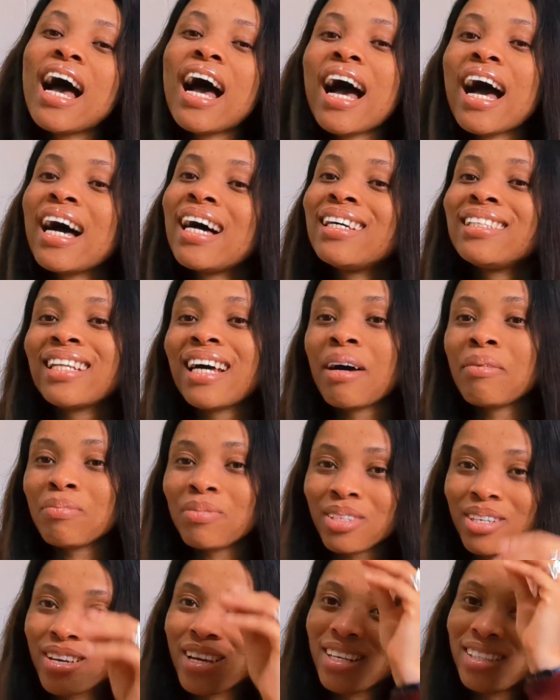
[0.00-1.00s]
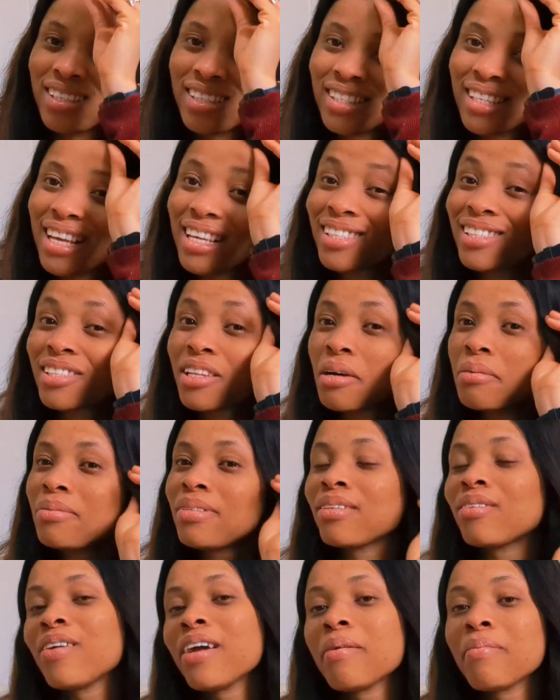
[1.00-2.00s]
and i'm not going to say stop
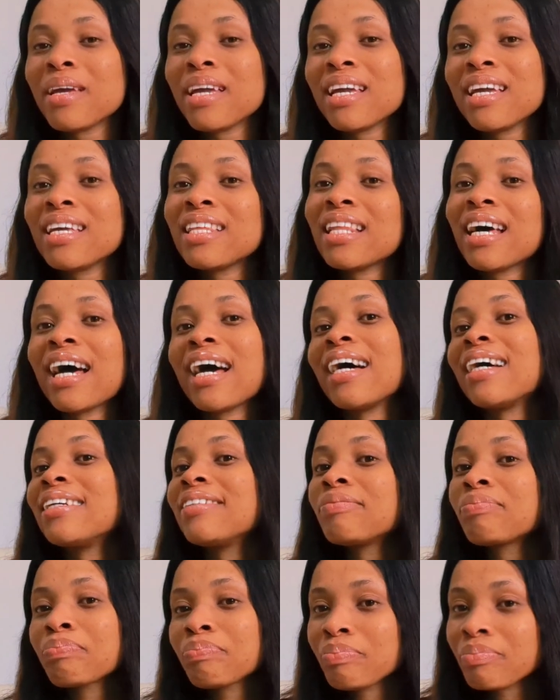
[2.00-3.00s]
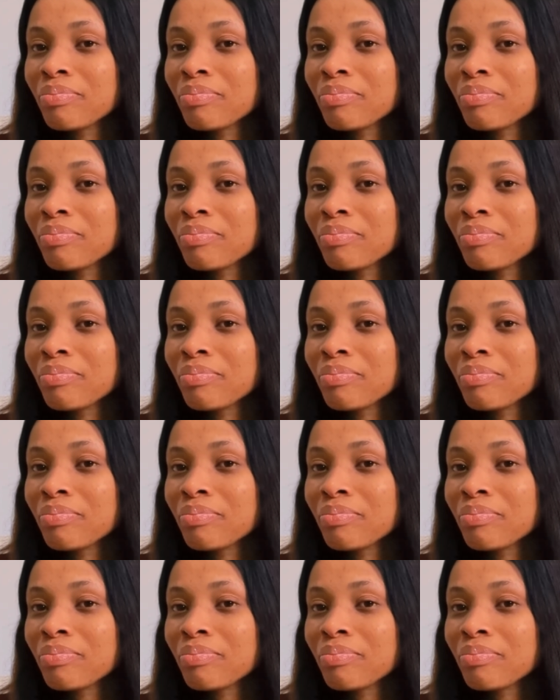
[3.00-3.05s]
screaming and